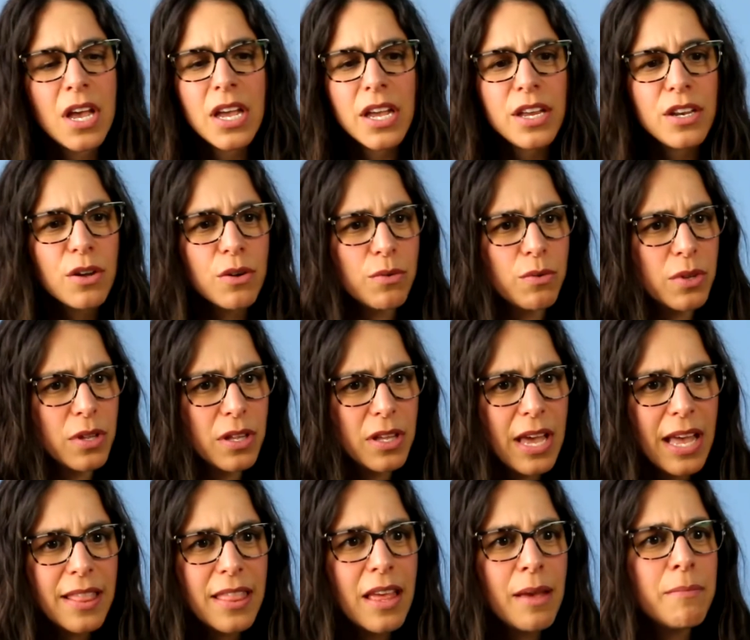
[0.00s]
you know,
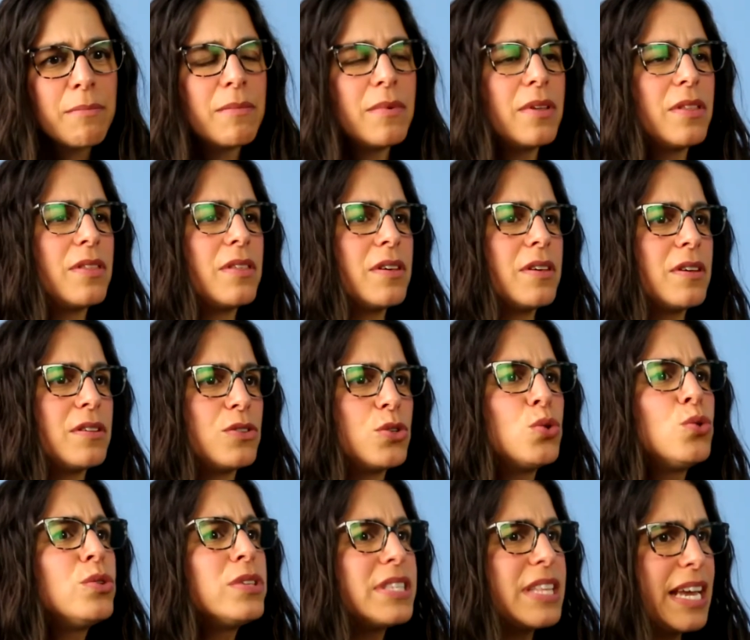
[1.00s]
get them the
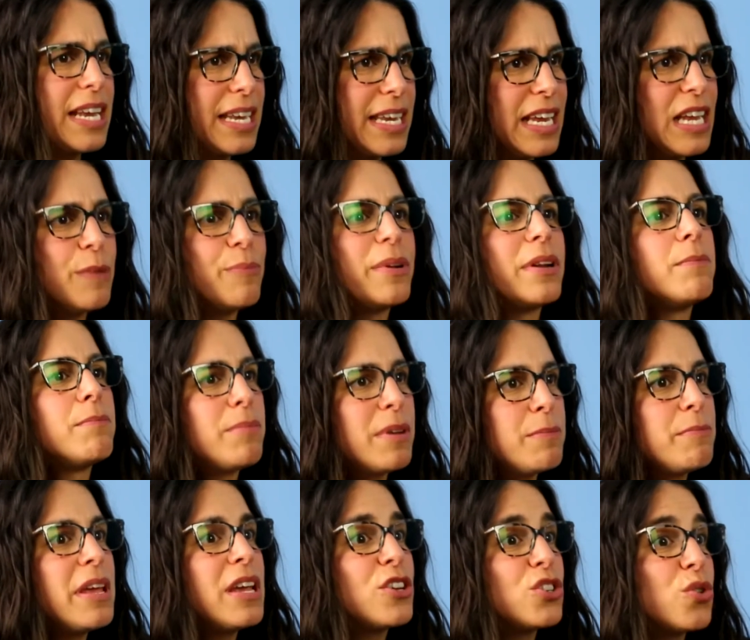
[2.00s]
tools they need, but
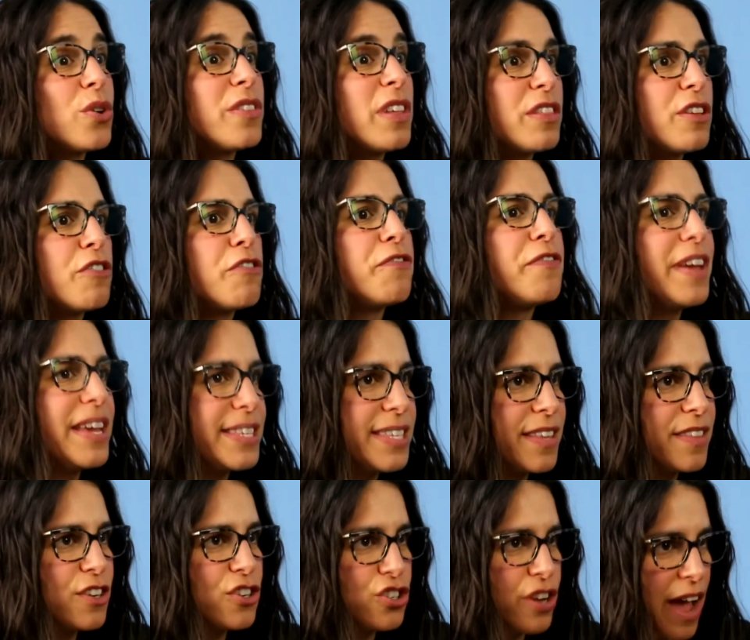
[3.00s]
but make sure that they're
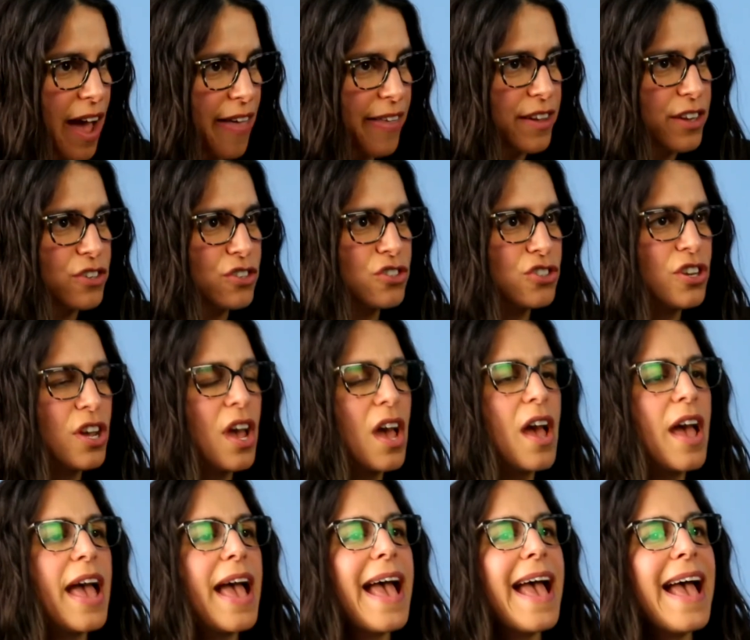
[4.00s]
facing the challenge
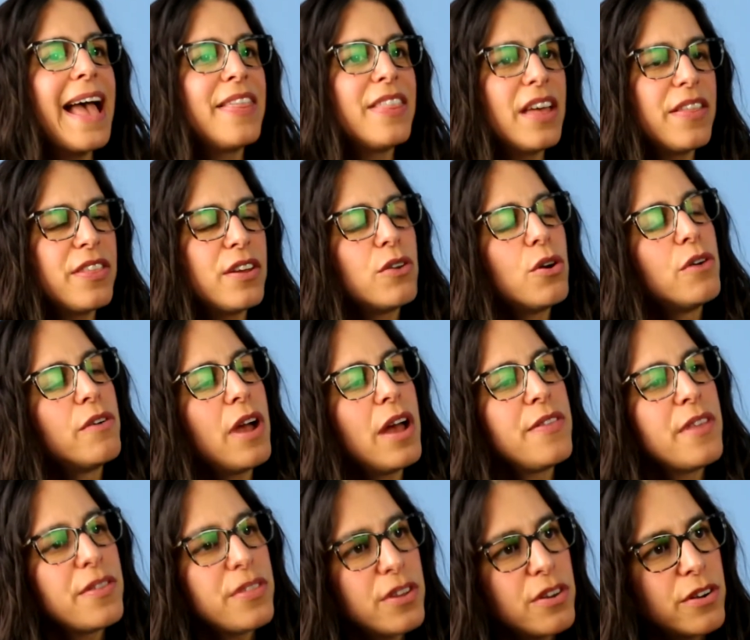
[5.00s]
and that they're
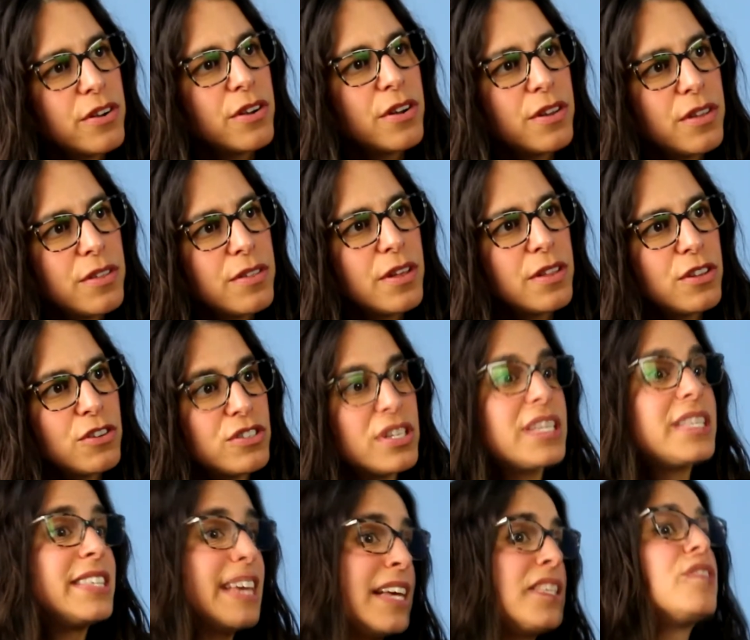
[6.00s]
and that they're that they're
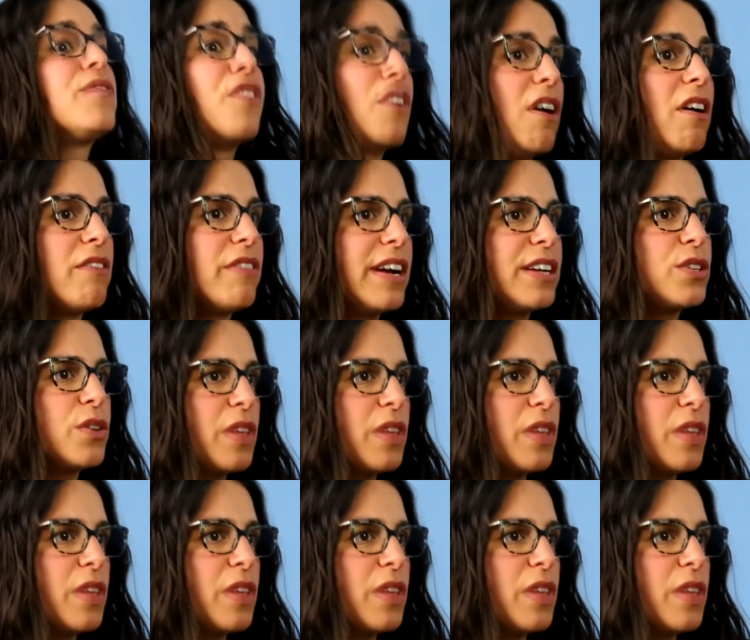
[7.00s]
successful, right?